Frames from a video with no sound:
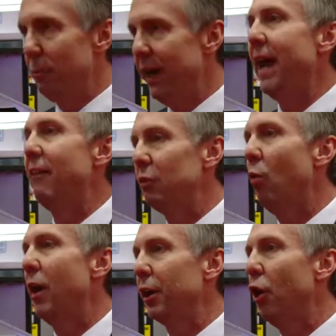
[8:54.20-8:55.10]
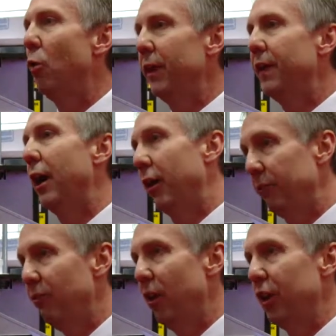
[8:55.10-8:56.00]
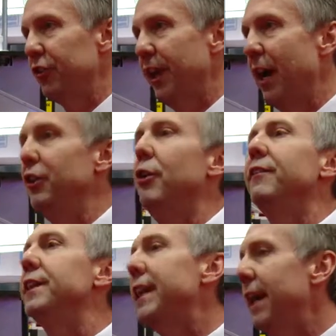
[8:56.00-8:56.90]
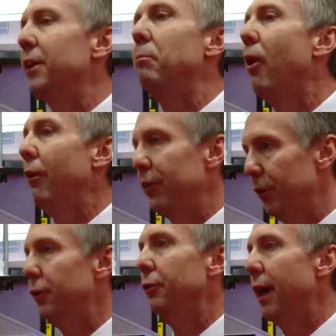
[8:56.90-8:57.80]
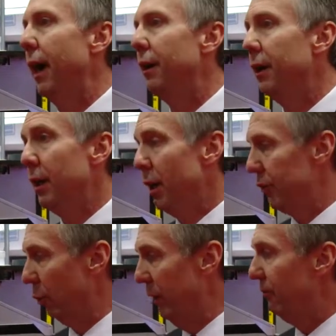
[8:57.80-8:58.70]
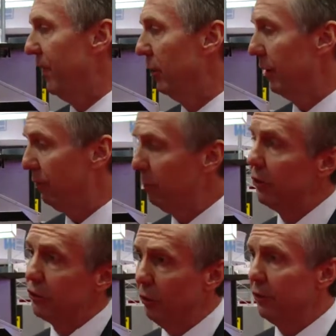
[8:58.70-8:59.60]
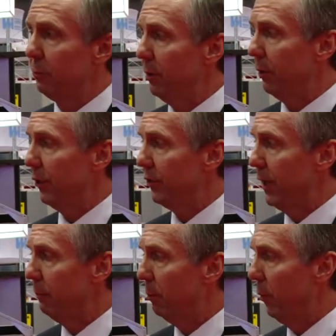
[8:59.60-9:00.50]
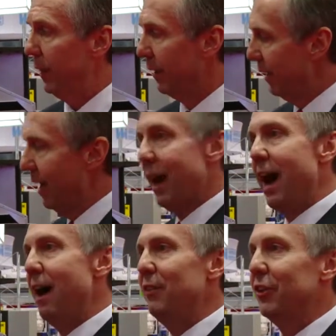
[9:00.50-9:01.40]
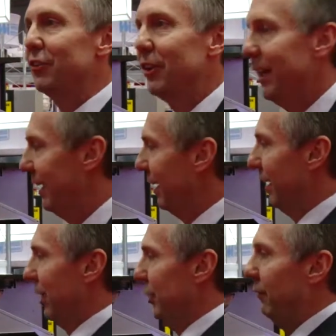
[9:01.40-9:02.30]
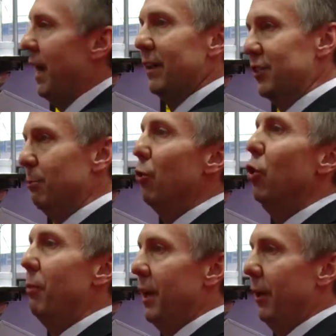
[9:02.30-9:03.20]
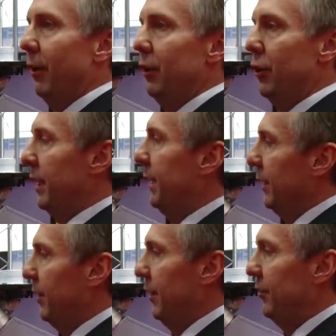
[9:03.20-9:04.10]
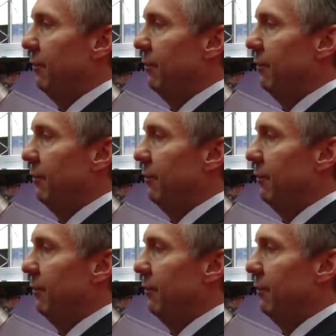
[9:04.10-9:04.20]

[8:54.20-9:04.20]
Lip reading: you may have to want to go in there and flush that out. You don't have to take it apart to do that. So we feel that from a serviceability standpoint, obviously, you've got some room in here. You can get to these